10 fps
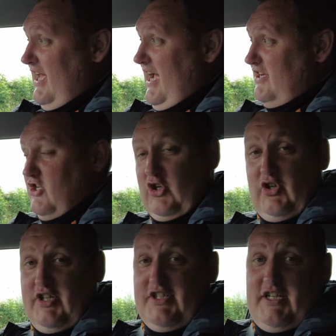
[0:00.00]
it's a
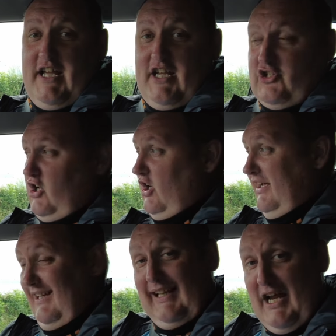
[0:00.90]
good one today. So
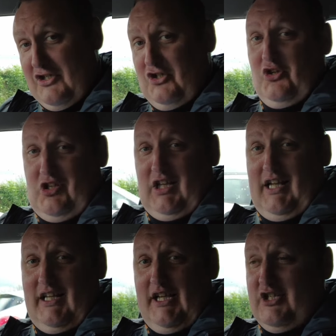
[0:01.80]
let's just
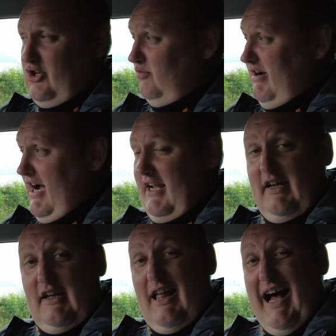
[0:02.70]
clear this up, right?
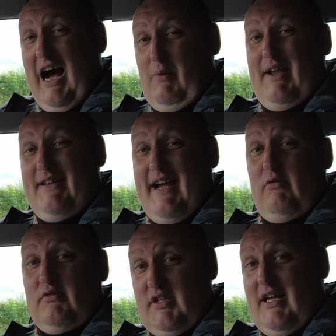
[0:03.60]
I went
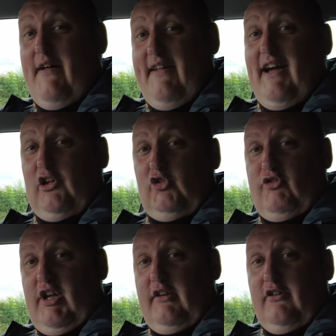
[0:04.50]
down to that there
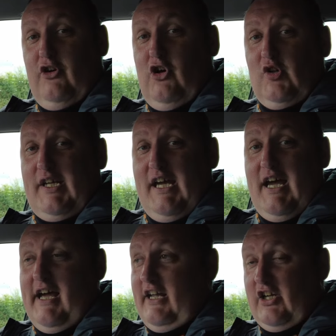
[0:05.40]
London, okay,
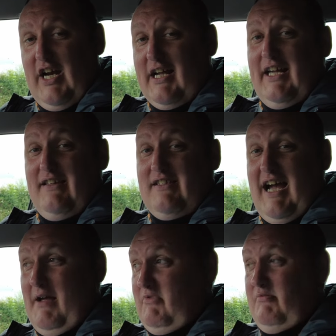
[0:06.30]
I had a cracking
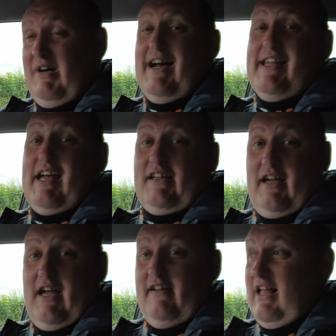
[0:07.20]
time, but by heck, I